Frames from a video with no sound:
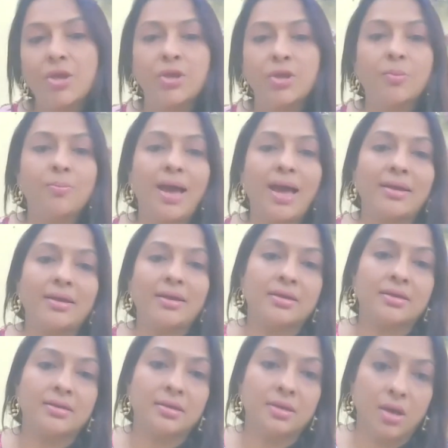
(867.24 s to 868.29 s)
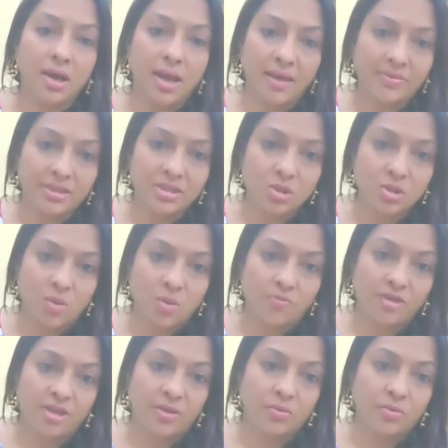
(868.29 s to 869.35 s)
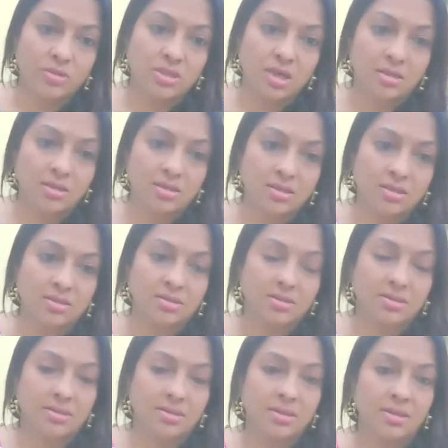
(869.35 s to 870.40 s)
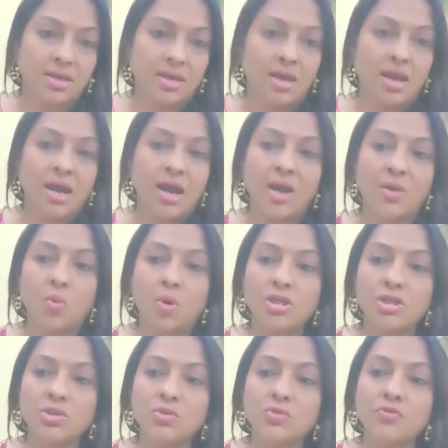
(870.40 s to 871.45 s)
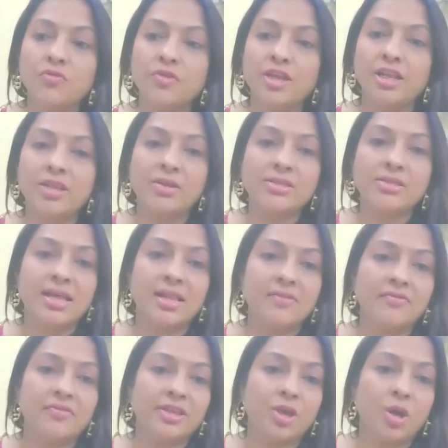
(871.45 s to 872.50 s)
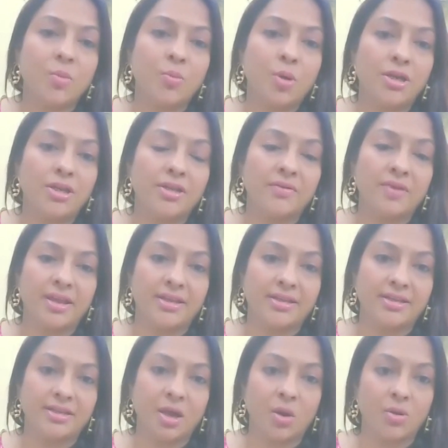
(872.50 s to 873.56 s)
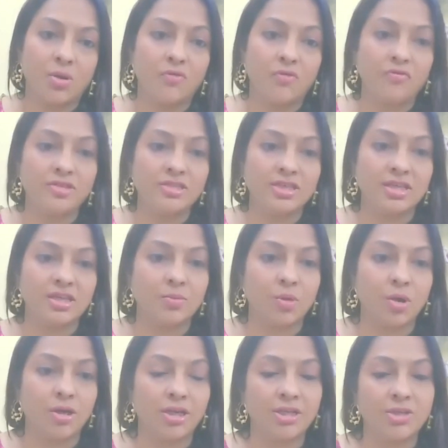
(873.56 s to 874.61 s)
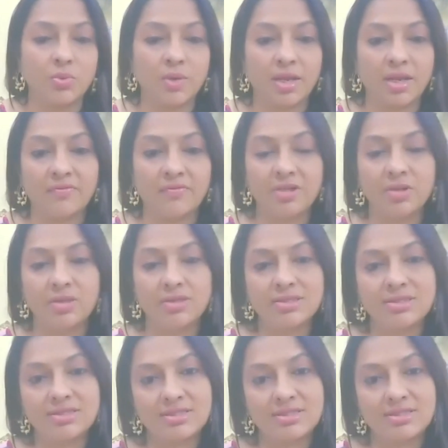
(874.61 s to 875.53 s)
You're back at the top where you started. I want you to feel yourself in your body right now, your physical body, to wherever you're